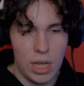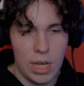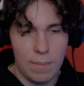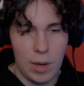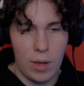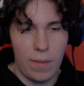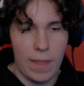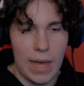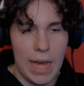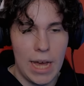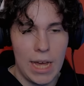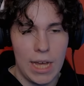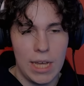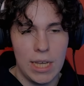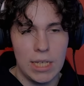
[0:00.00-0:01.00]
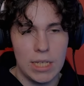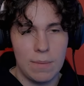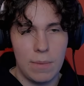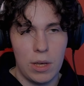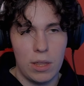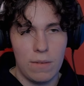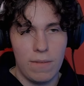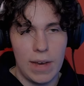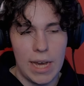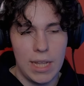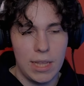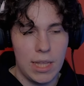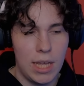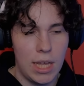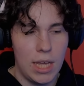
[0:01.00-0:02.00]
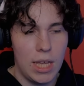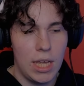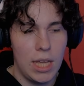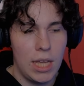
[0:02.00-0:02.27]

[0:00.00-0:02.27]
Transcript: about that. It's about the fact that